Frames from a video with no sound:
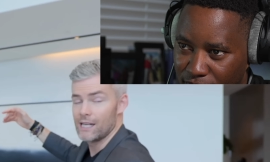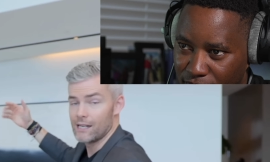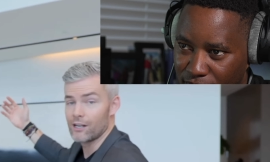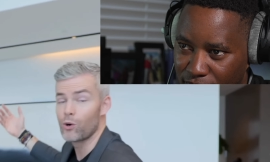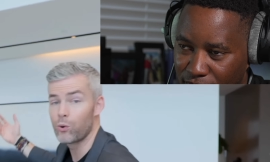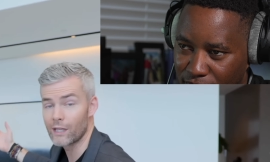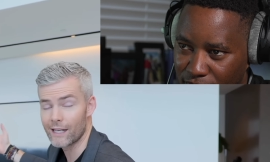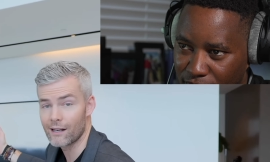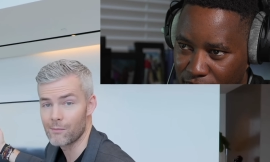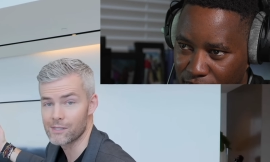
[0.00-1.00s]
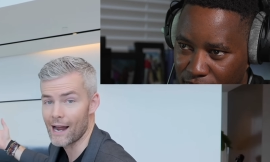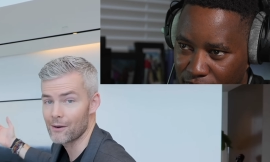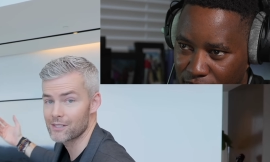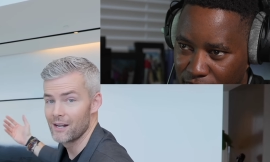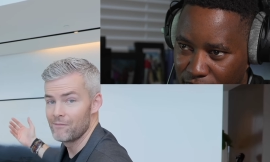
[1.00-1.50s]
Speaker 1: heating and cooling comes
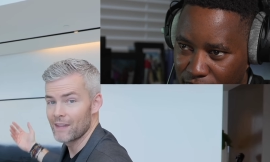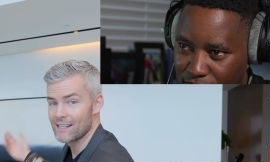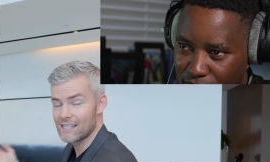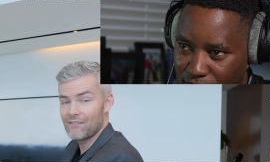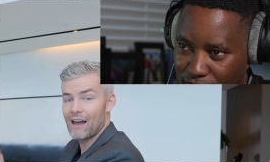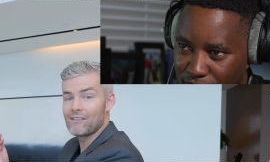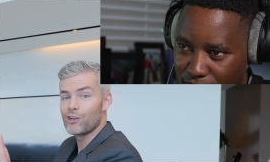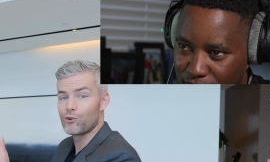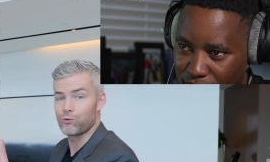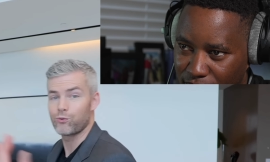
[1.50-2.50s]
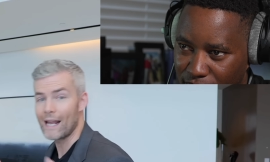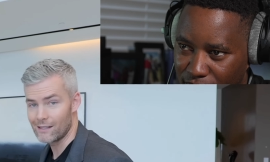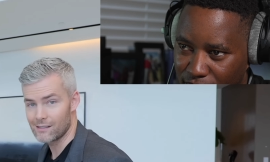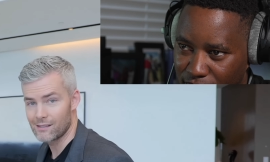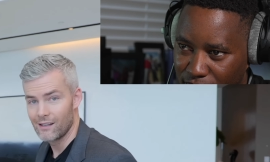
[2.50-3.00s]
out. Instead of having
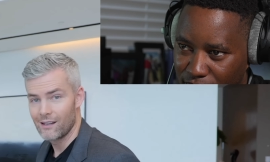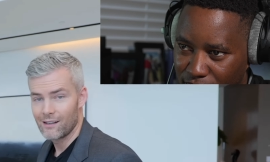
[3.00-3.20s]
grates